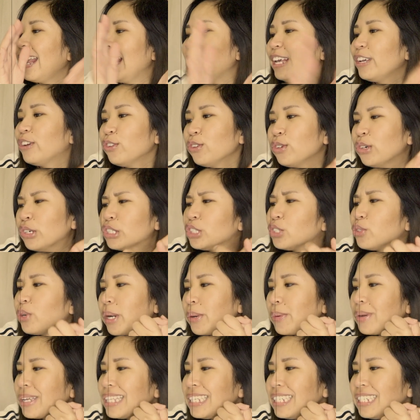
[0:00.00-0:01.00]
Hey Google, do
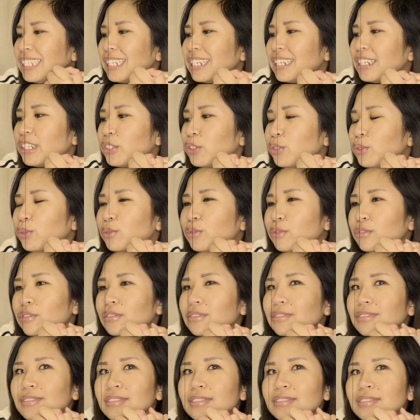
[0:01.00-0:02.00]
I really need a new...
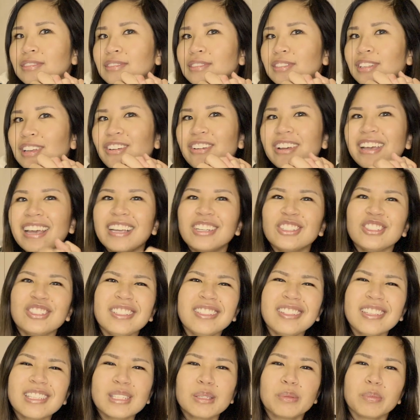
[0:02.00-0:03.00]
Okay,
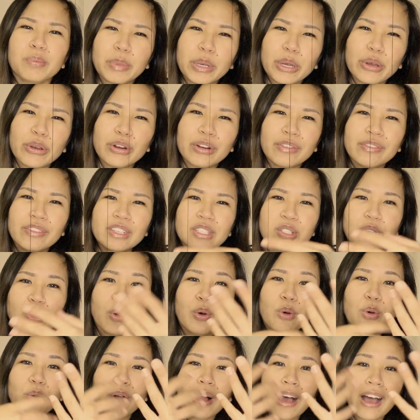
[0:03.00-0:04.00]
actually in the spirit of this
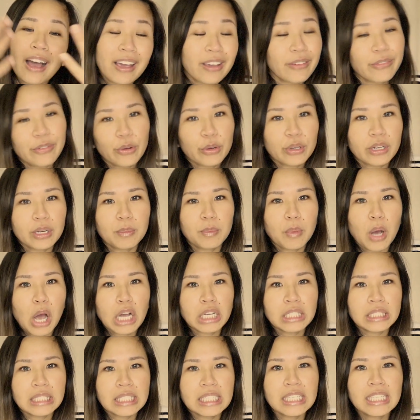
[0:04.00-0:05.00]
whole iPhone
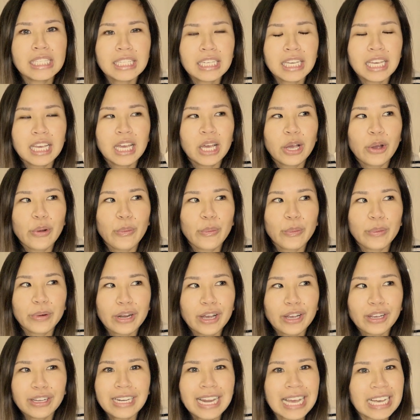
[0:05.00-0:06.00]
unboxing, we're
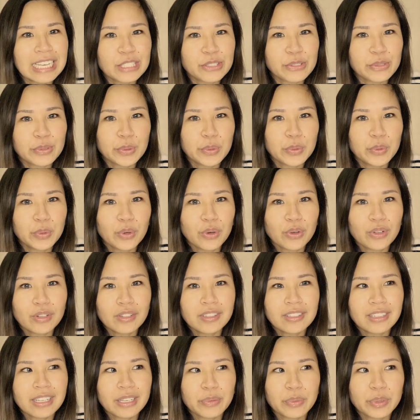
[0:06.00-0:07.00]
not going to ask
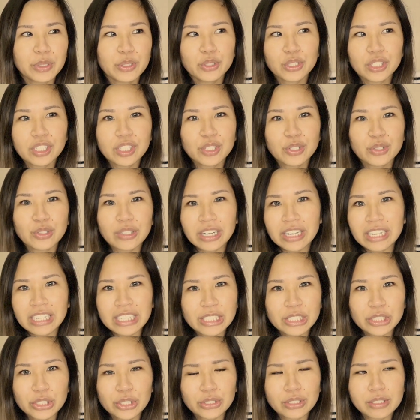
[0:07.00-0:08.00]
Google like we usually do in our
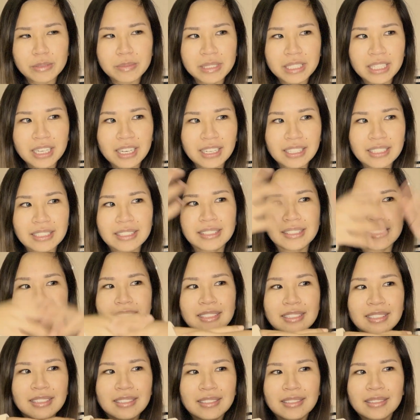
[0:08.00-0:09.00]
intros because
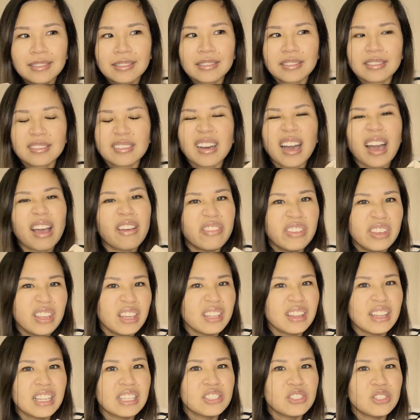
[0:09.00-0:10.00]
I feel
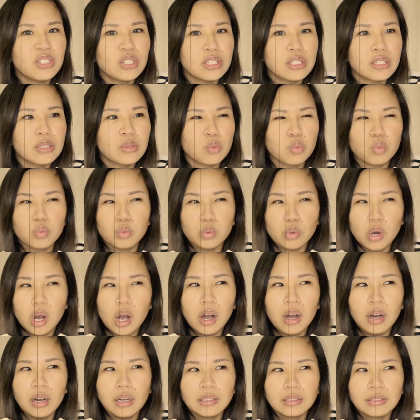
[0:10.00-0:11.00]
like that's just
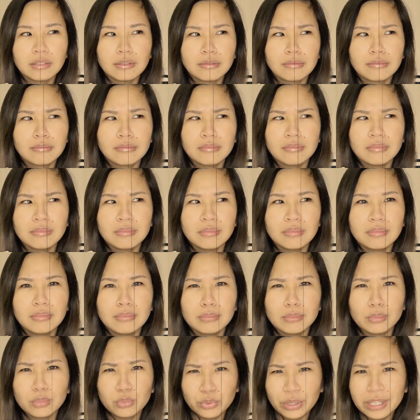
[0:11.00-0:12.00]
wrong,
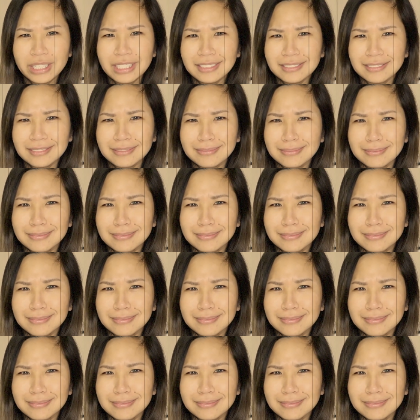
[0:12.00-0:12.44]
right?